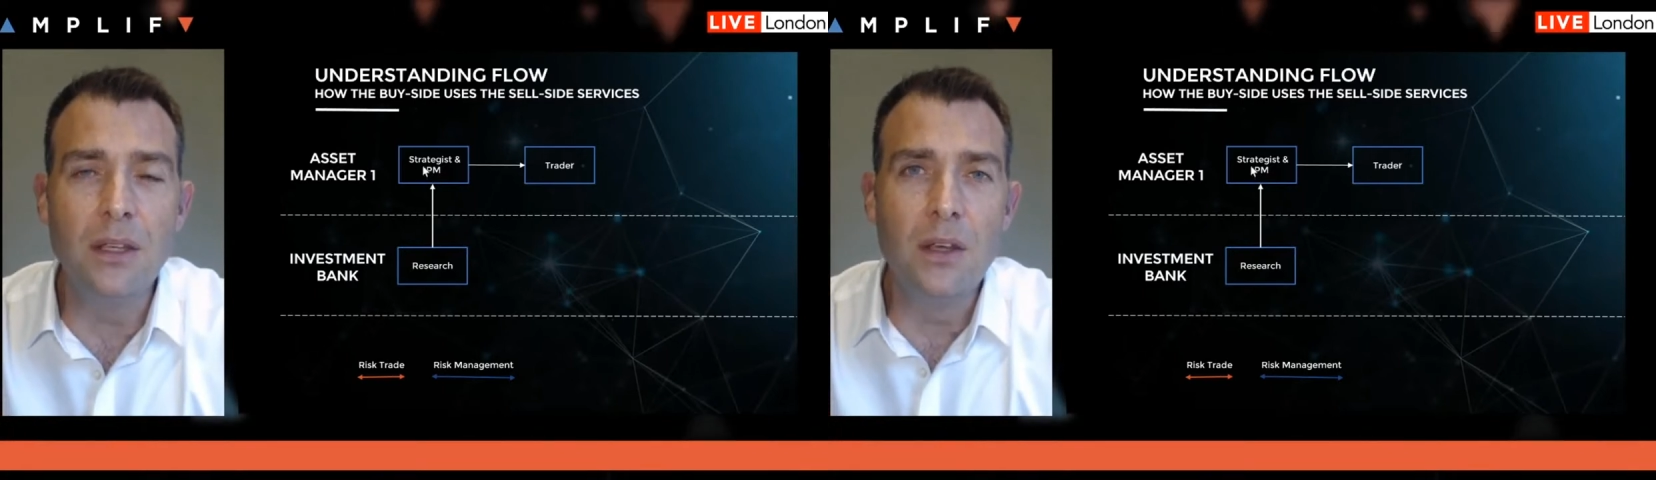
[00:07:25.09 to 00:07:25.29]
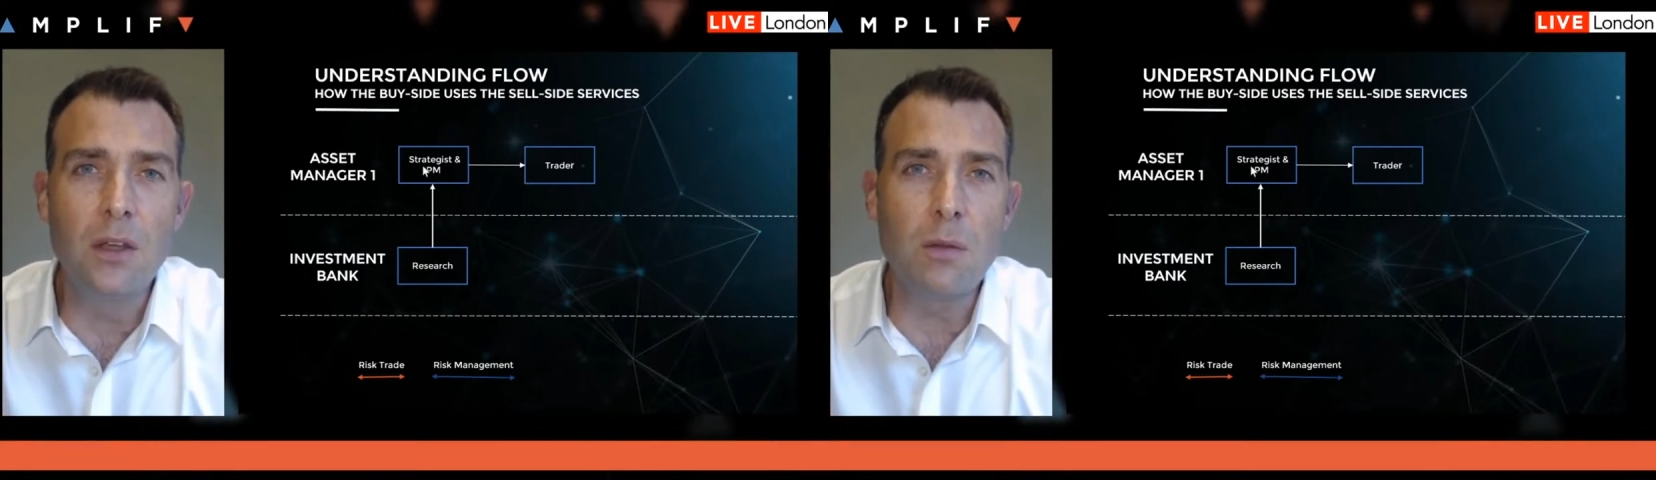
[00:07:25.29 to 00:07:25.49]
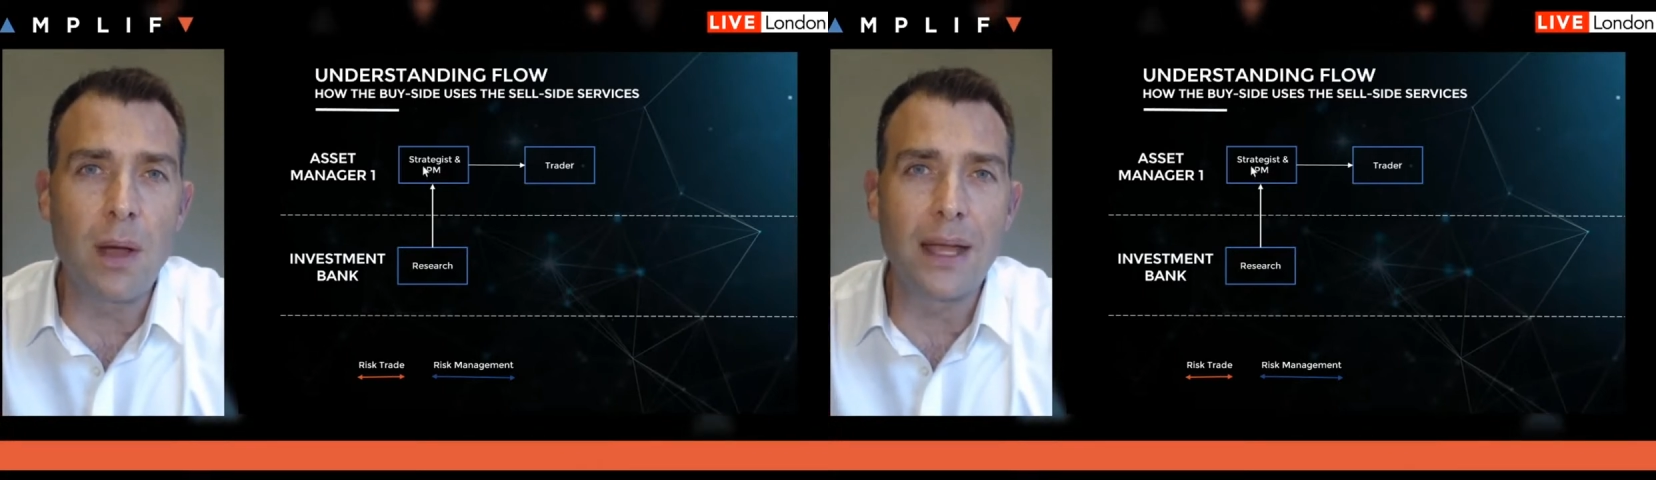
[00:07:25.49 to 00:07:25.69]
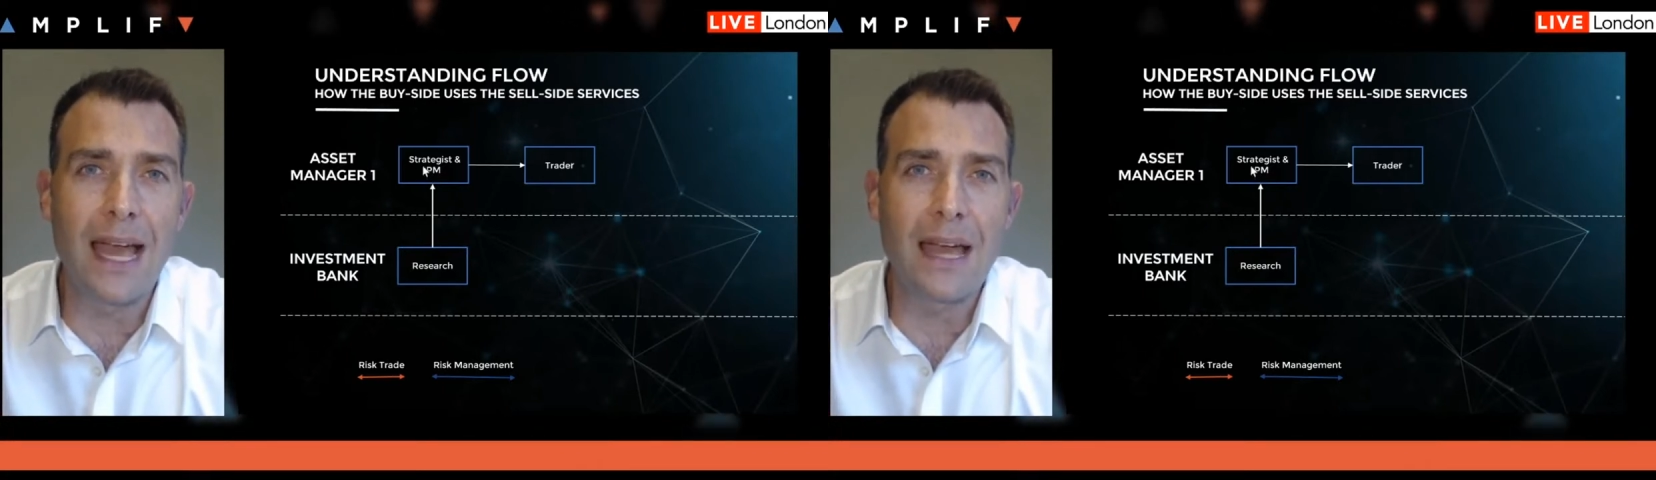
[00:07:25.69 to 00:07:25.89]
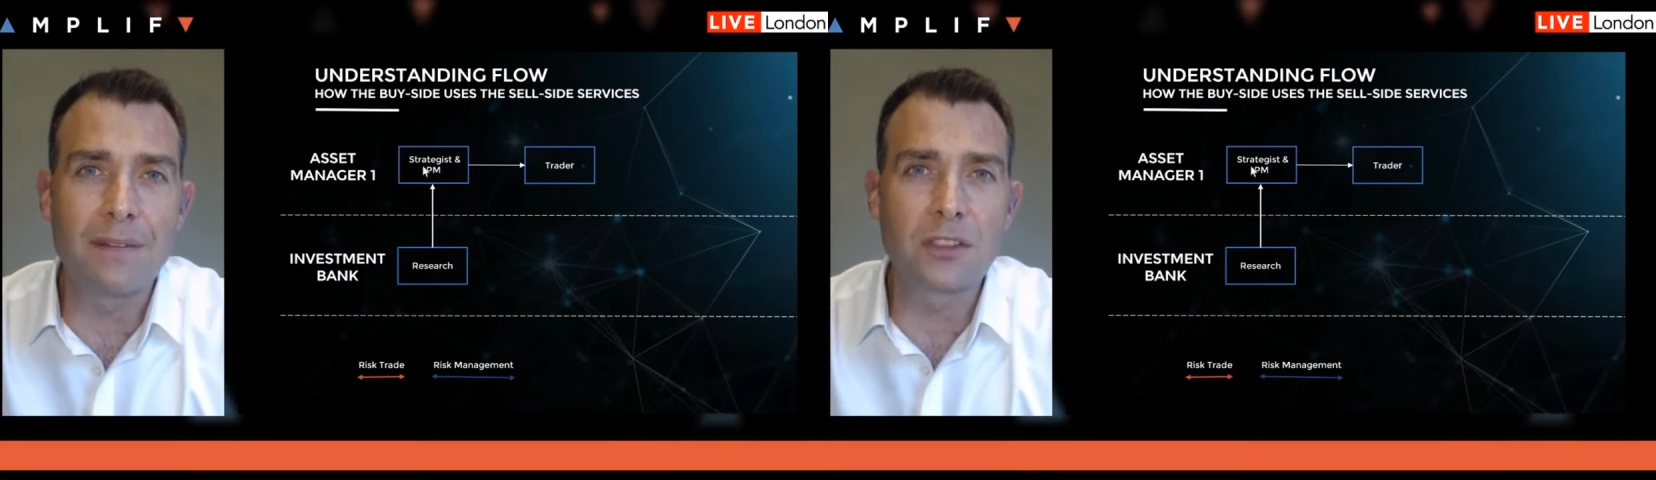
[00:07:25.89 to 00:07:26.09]
who might
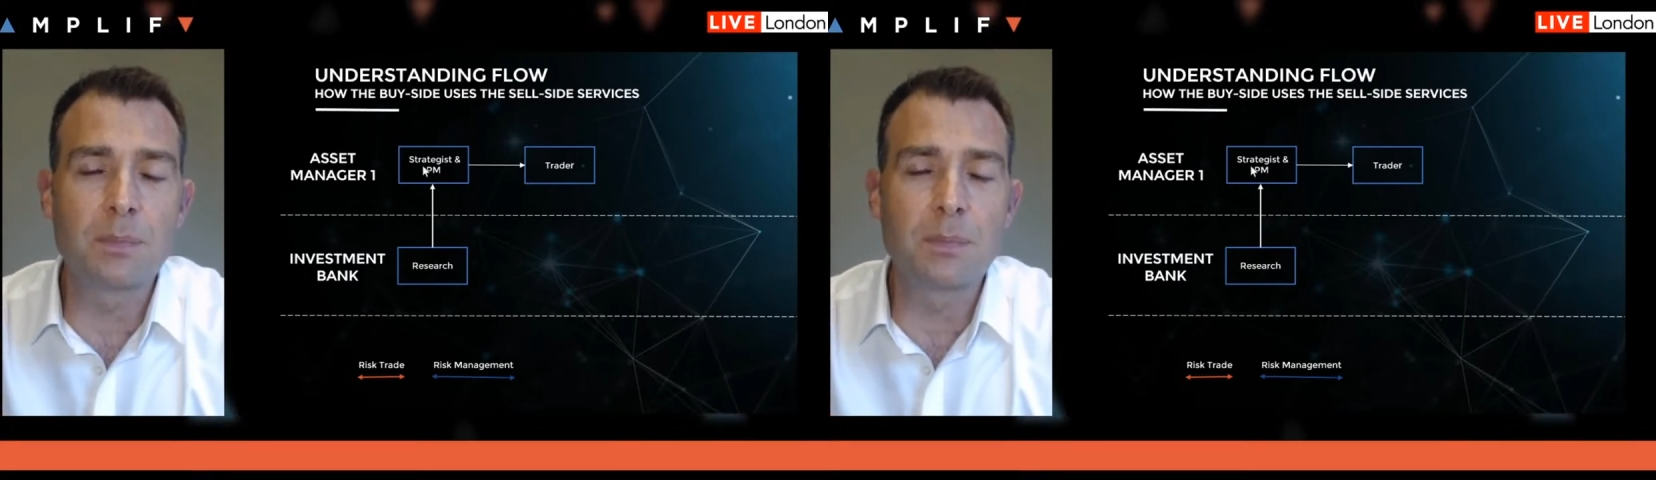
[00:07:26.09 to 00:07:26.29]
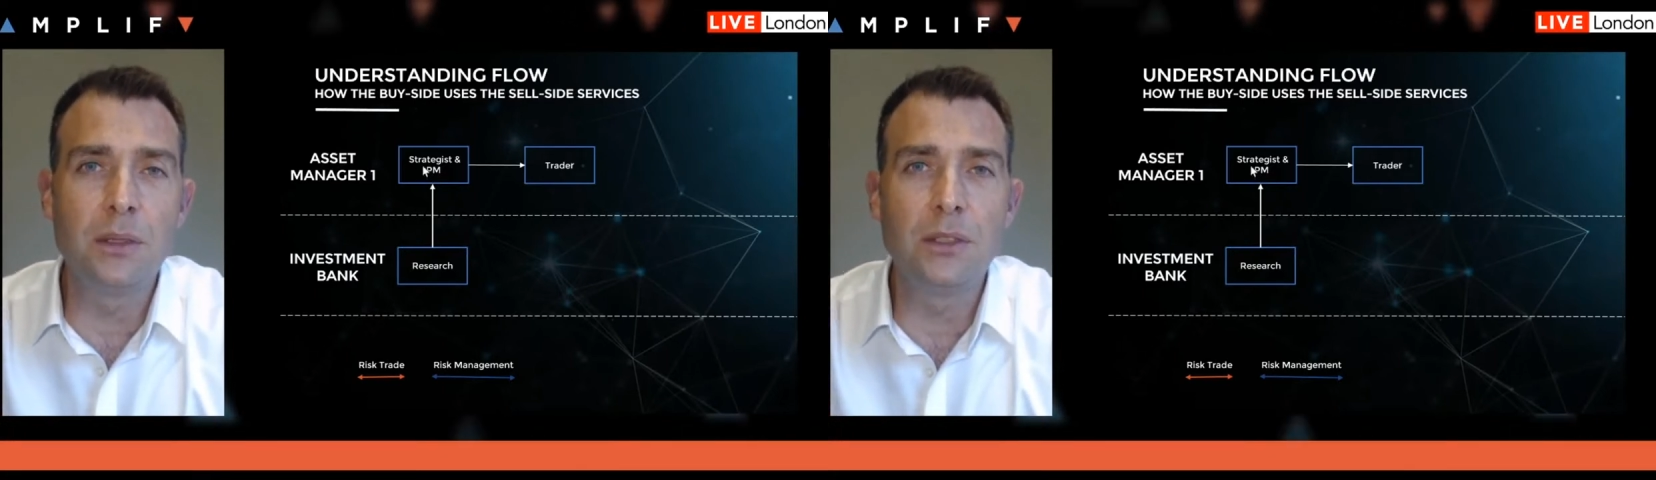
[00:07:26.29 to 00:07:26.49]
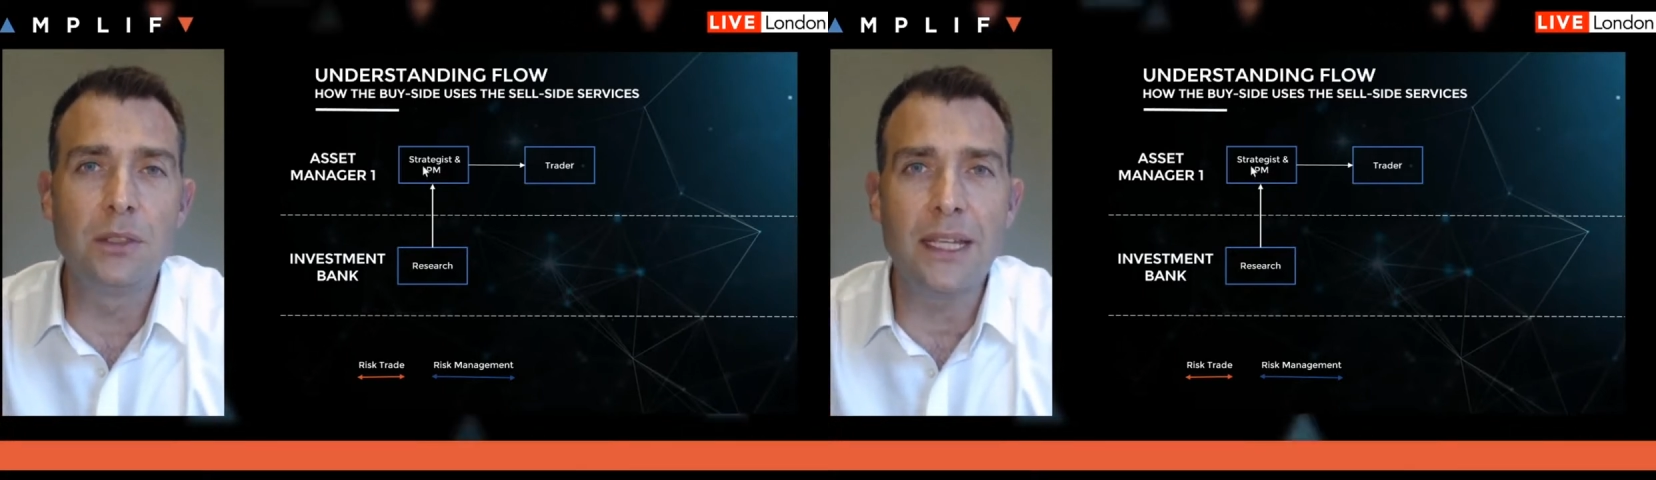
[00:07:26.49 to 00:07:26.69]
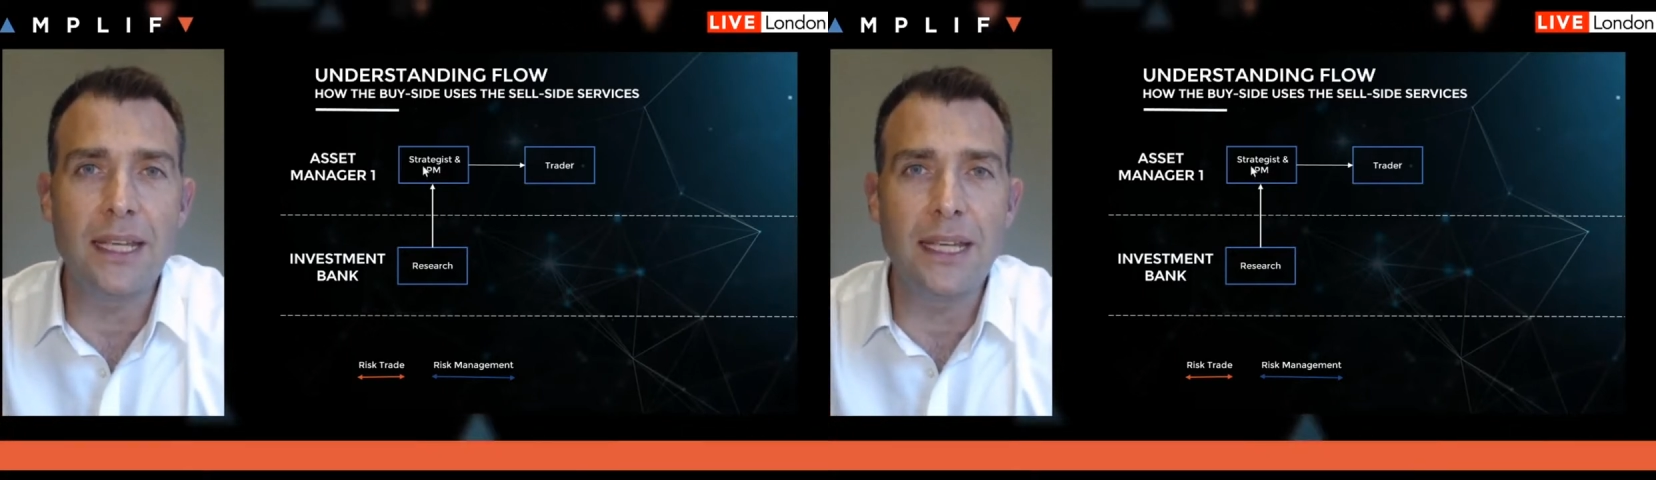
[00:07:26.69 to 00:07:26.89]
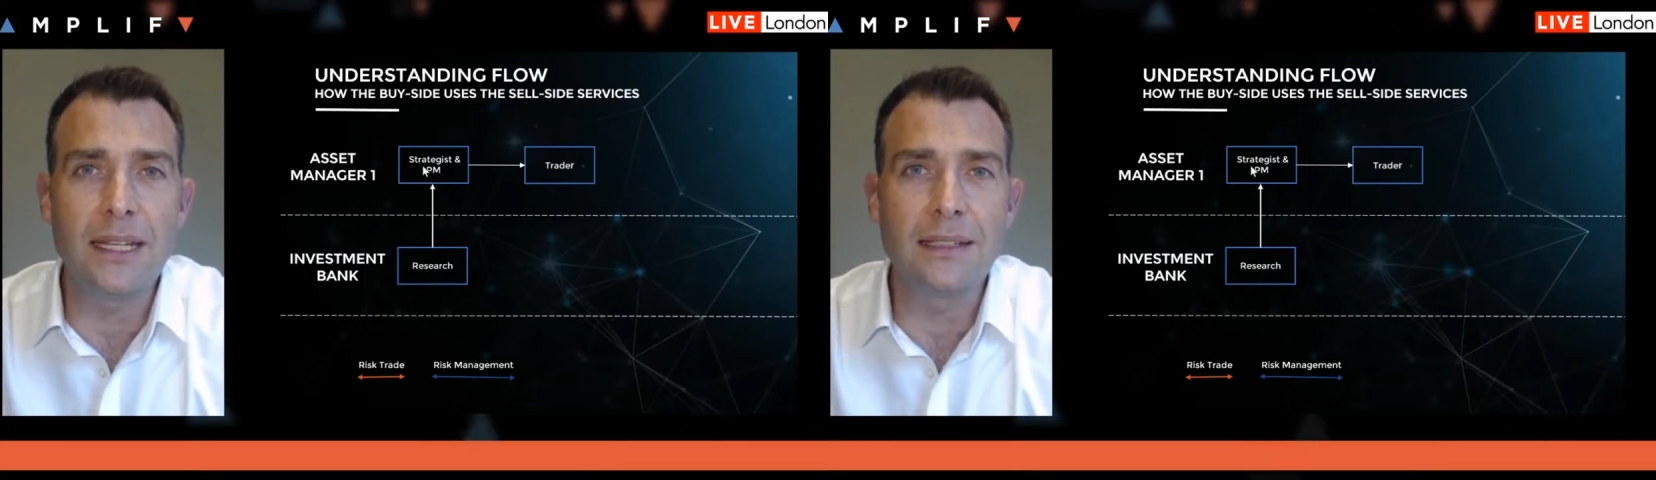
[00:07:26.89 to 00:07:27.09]
have exposure
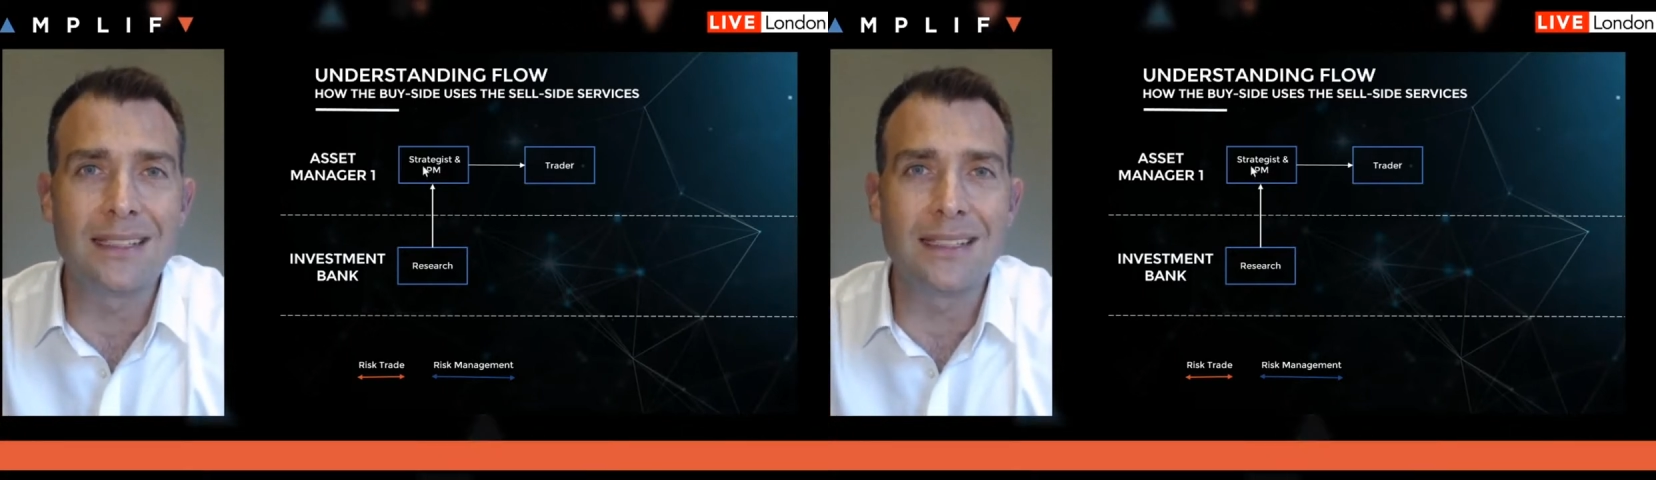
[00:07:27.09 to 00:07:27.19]
in,